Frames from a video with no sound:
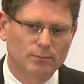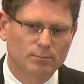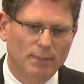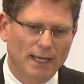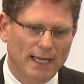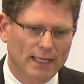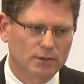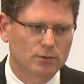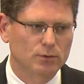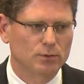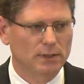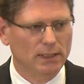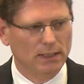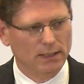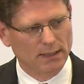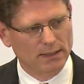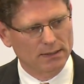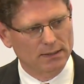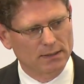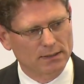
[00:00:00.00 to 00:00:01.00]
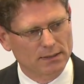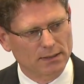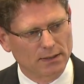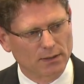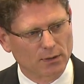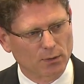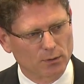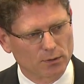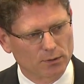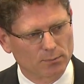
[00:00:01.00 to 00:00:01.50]
back to the existing
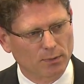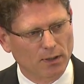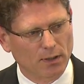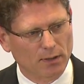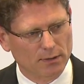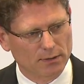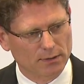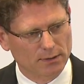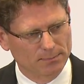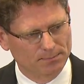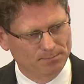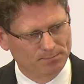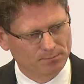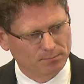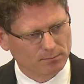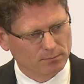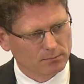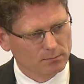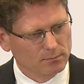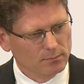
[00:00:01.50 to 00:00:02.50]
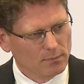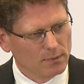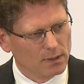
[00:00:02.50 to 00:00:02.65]
growth path.